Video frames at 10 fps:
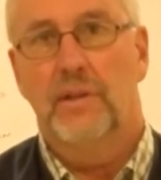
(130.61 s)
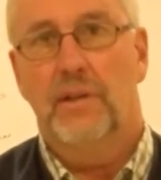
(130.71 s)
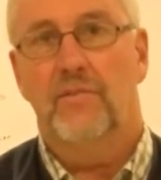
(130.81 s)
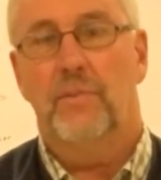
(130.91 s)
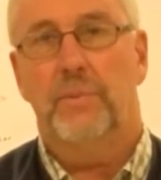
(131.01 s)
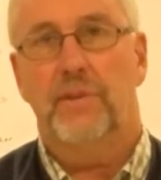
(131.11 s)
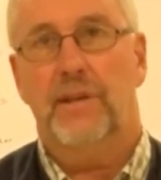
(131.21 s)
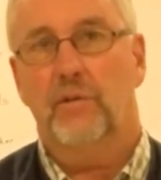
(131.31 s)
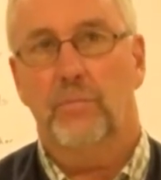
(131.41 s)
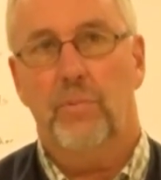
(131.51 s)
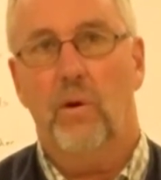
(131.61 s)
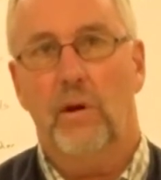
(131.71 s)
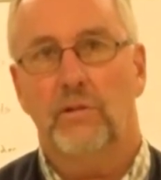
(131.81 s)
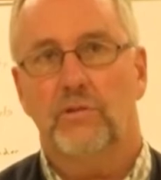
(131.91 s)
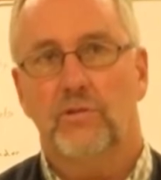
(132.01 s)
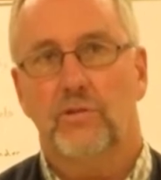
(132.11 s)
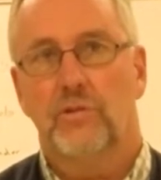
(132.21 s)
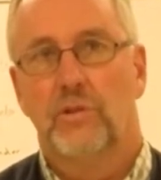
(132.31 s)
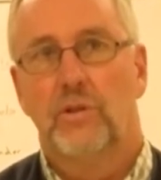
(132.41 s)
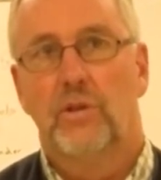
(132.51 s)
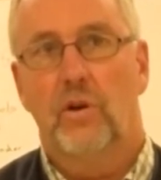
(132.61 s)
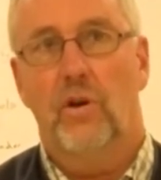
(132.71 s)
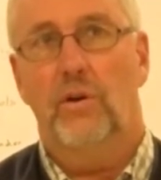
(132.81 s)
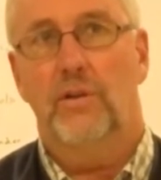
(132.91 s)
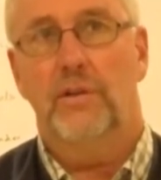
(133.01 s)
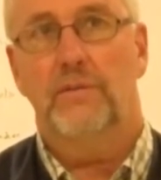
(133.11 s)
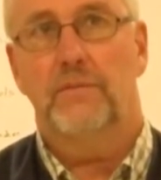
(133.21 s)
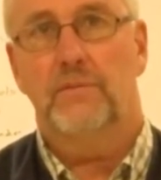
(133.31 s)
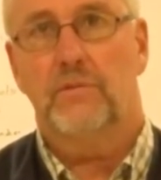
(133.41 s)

of the particular parts or the